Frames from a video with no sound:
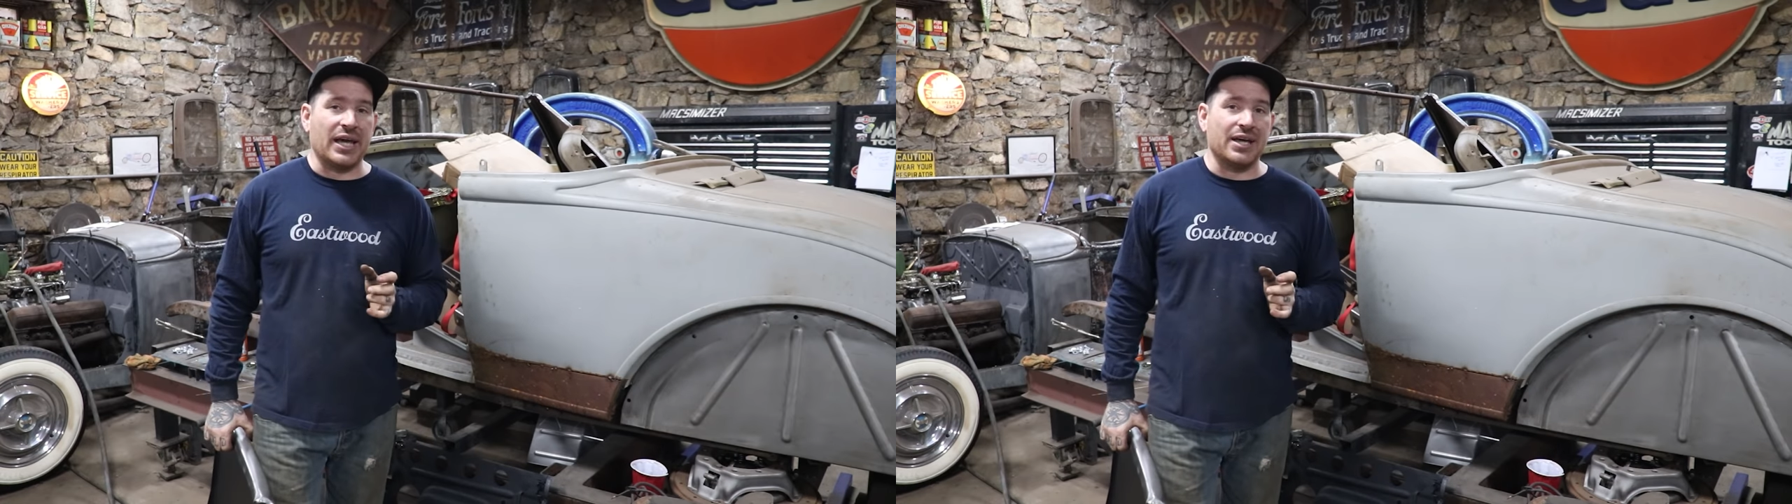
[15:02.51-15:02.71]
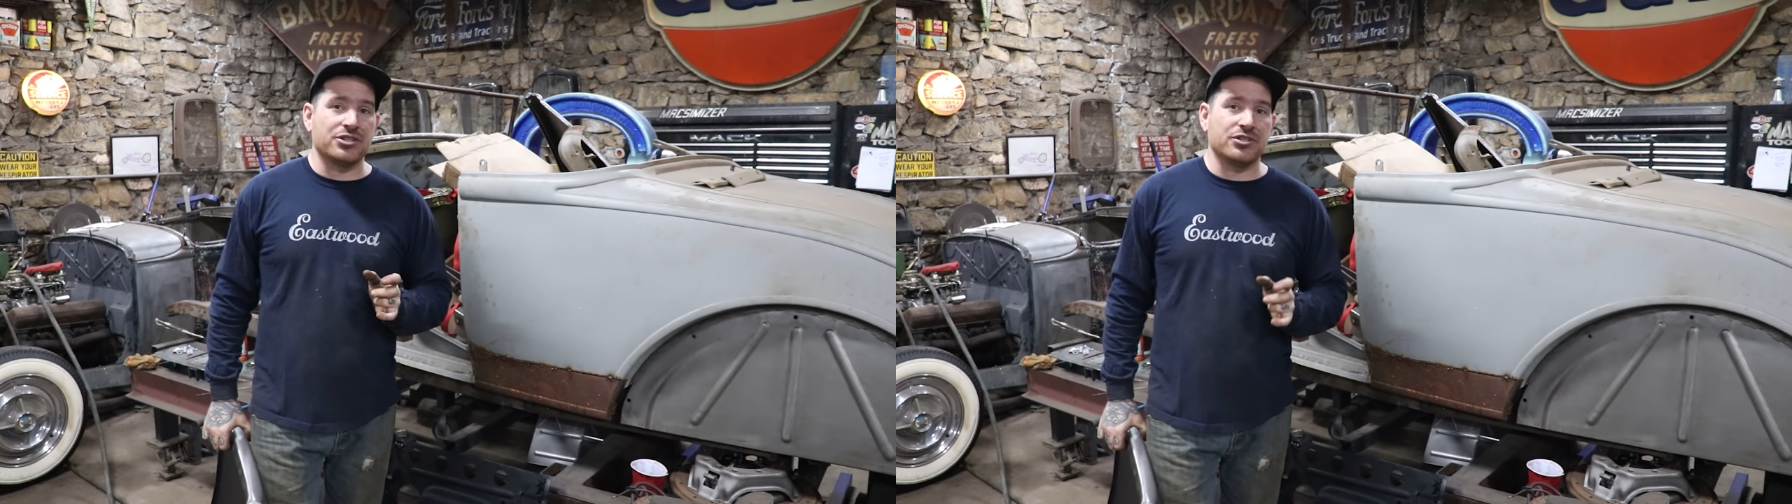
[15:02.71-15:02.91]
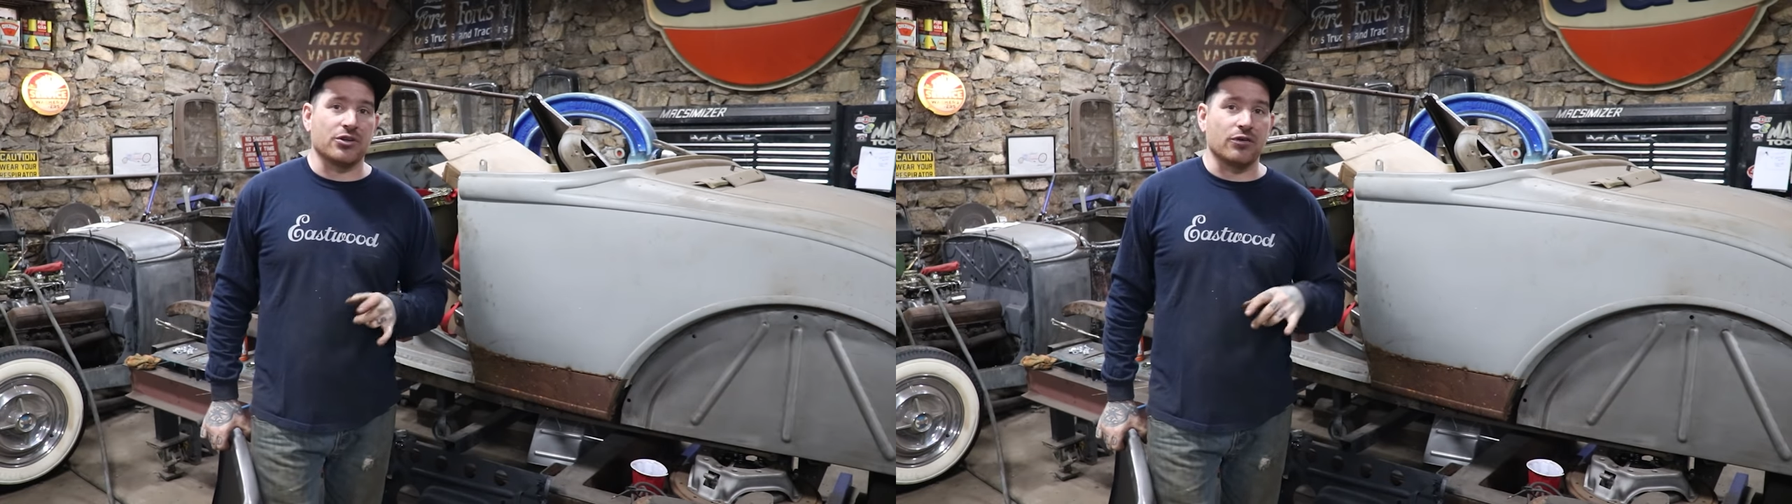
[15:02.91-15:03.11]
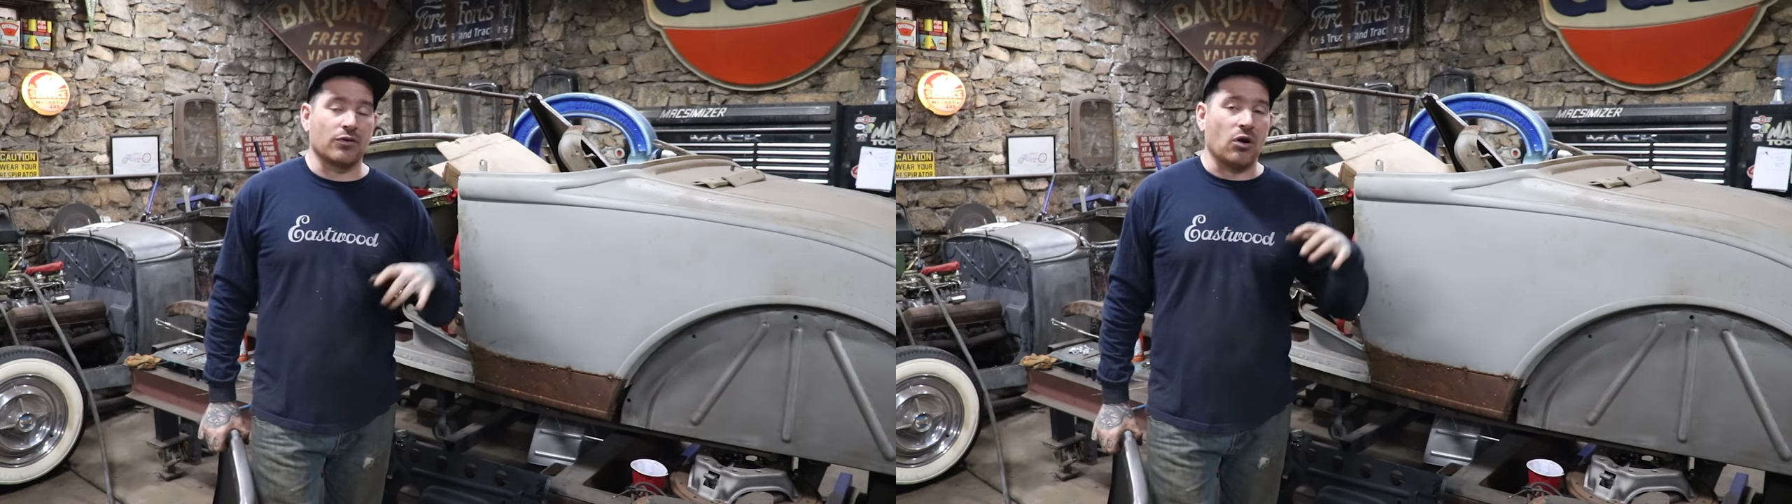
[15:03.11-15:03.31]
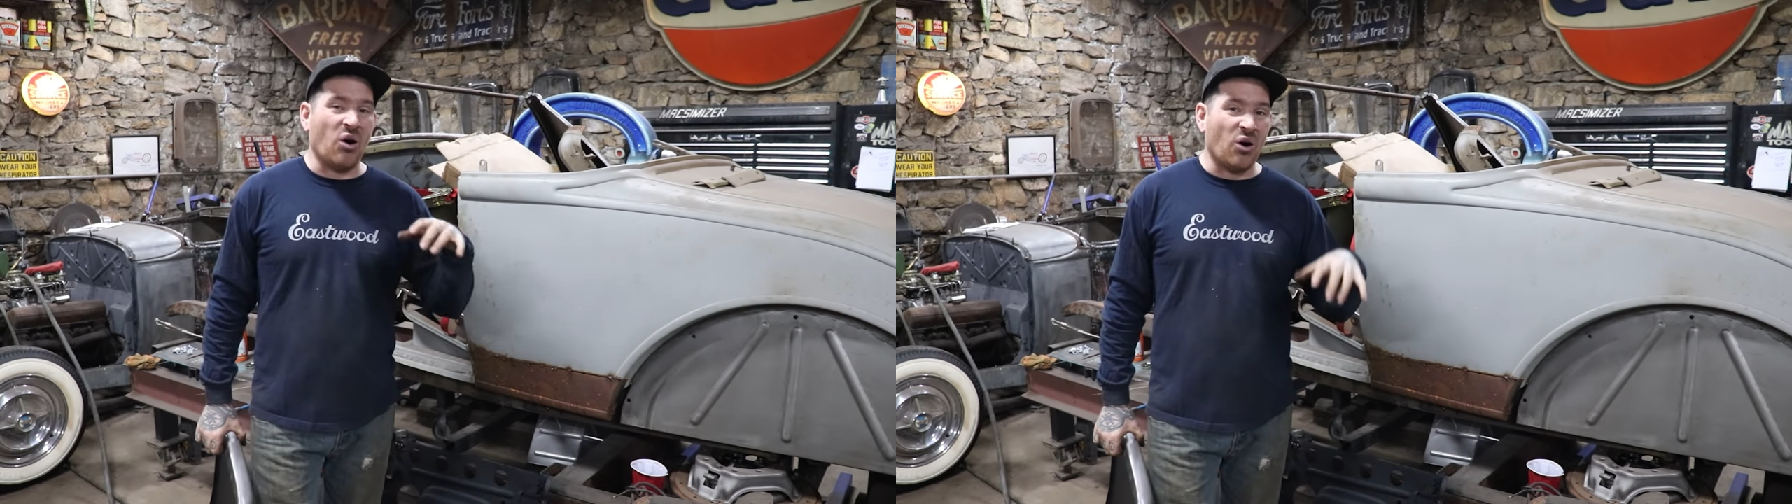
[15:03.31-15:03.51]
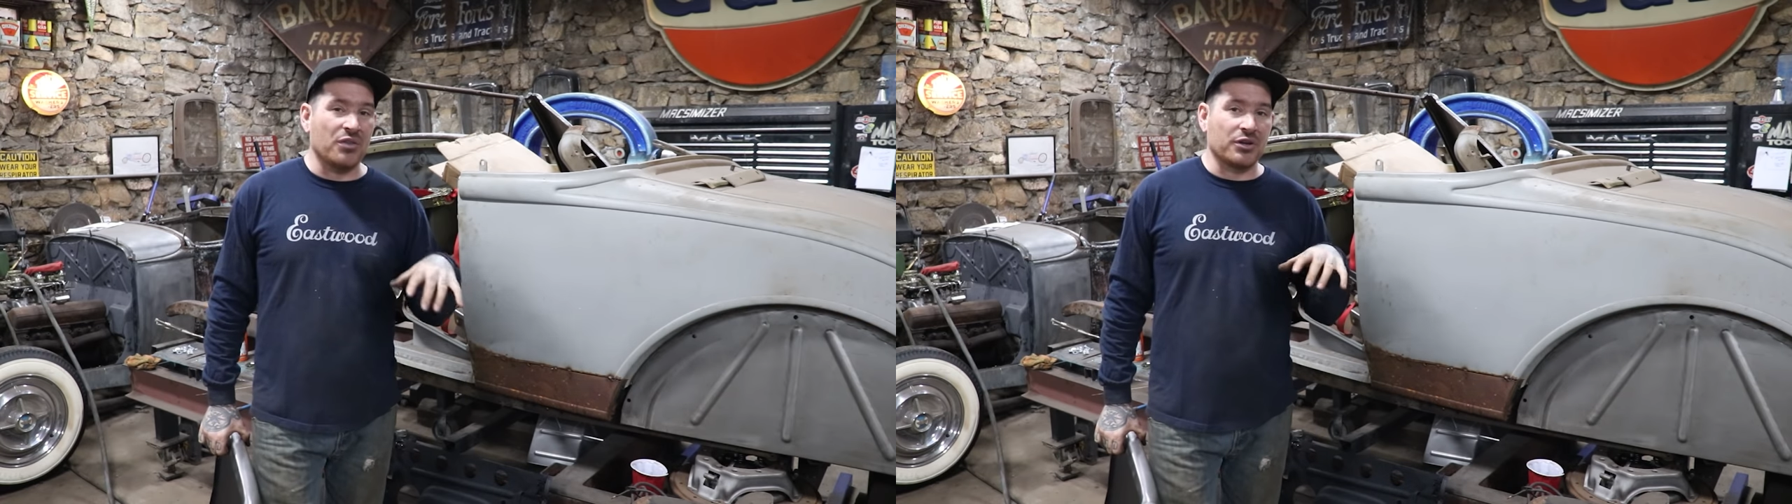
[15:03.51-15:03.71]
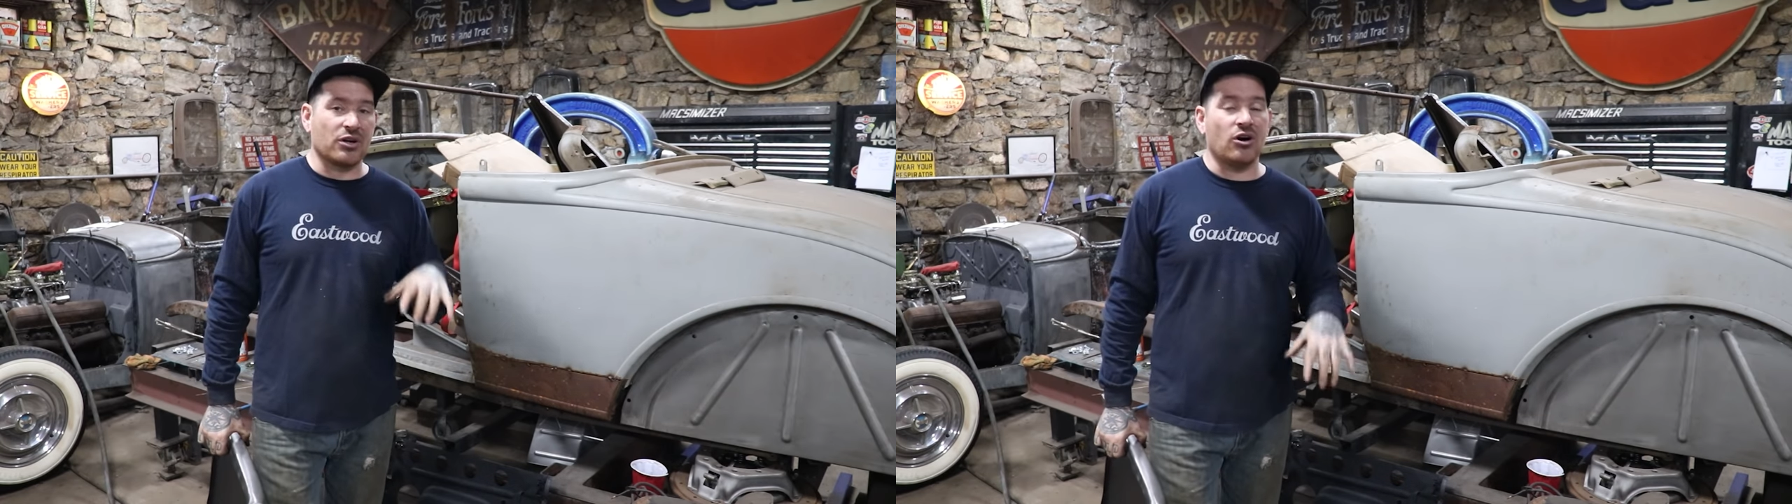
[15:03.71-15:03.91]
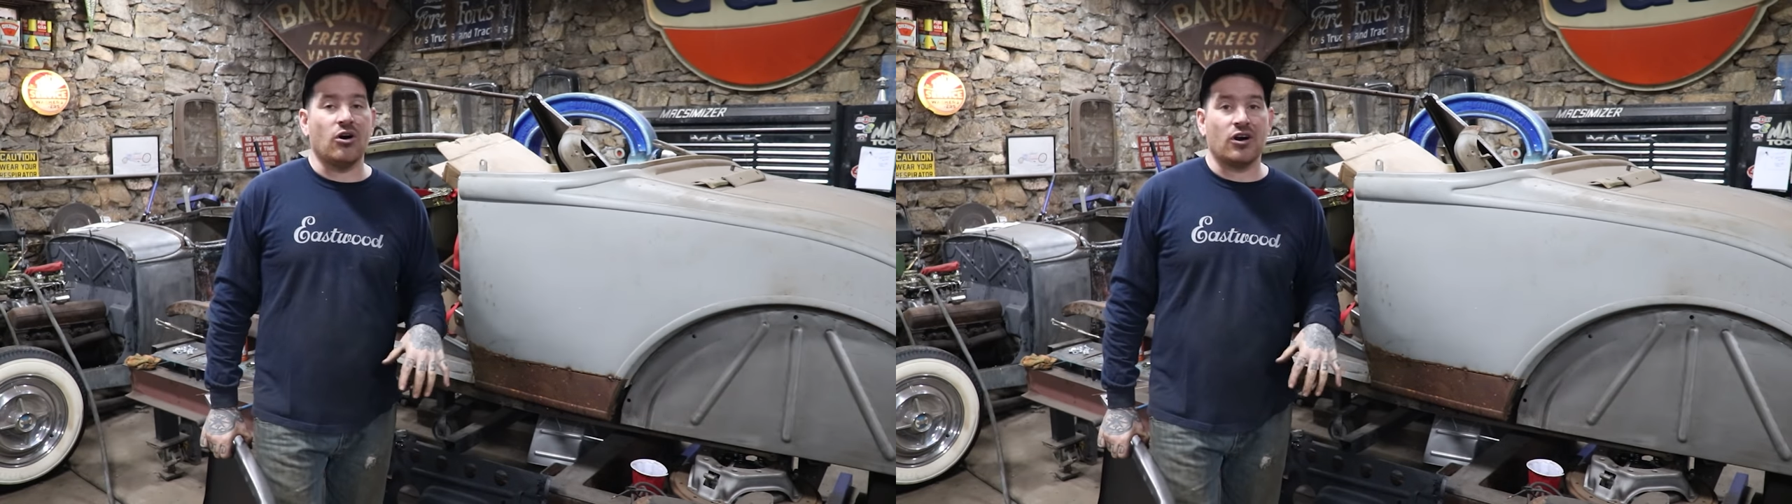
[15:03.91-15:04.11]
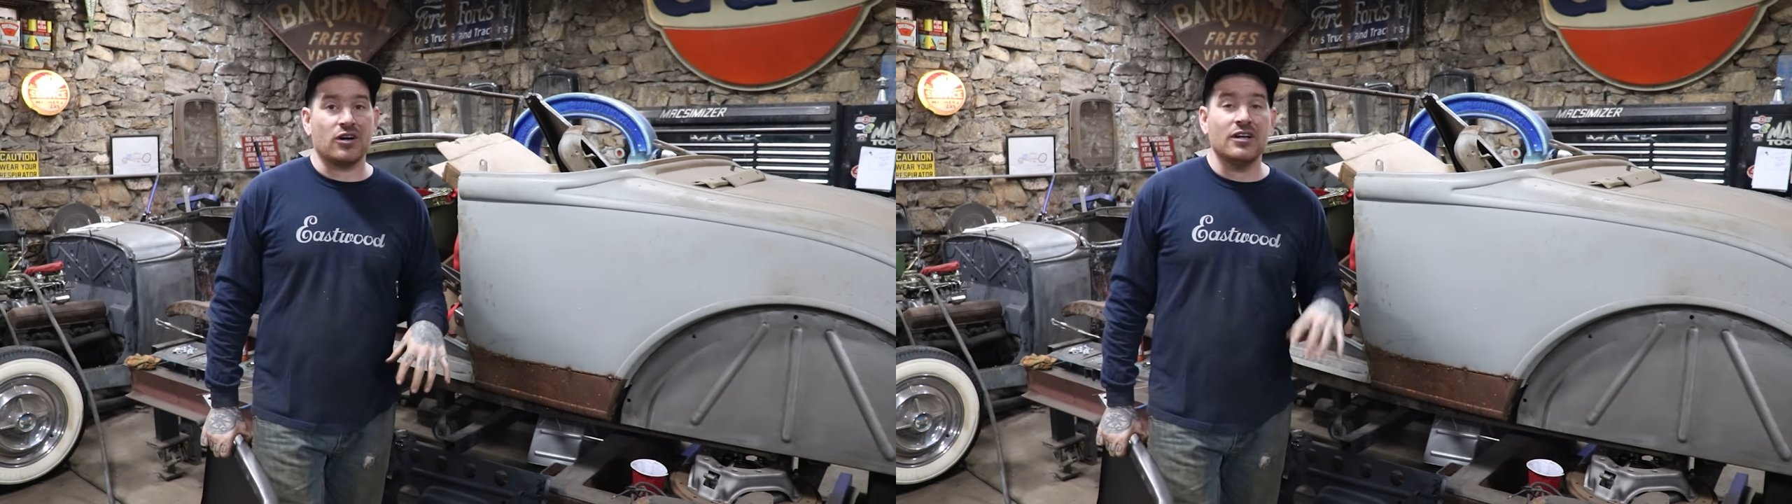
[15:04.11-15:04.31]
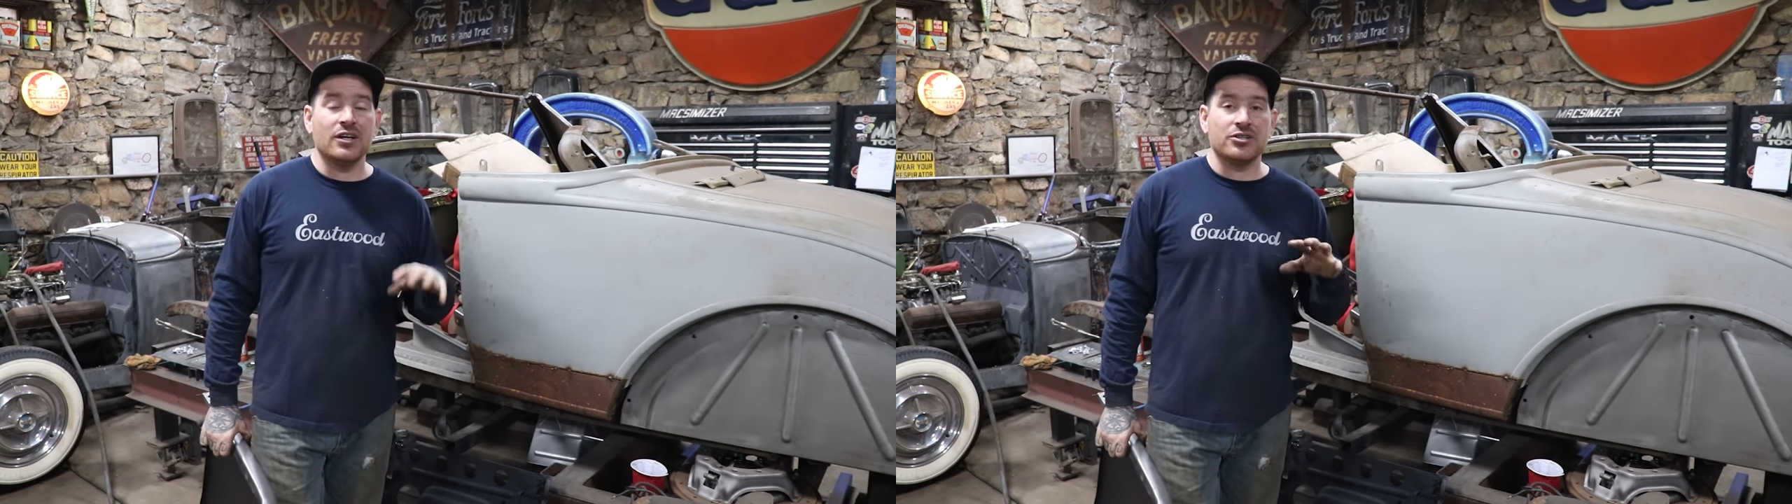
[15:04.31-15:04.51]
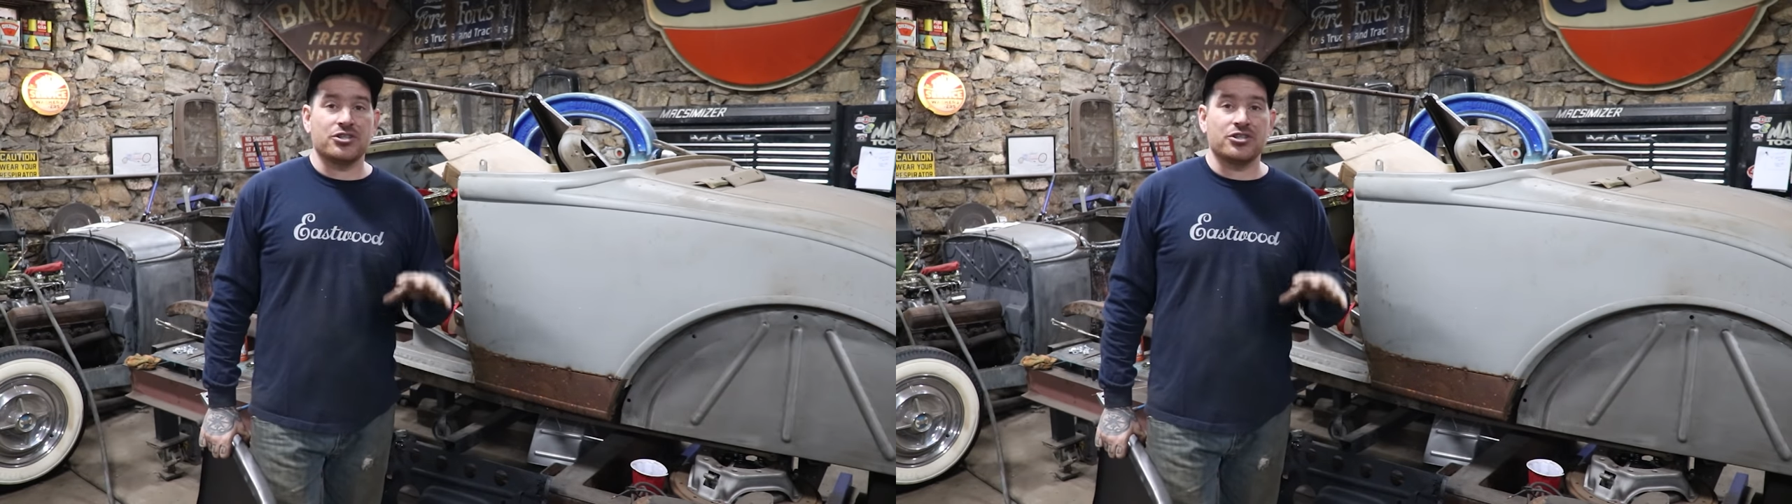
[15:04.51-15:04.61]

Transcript: the edges over on the car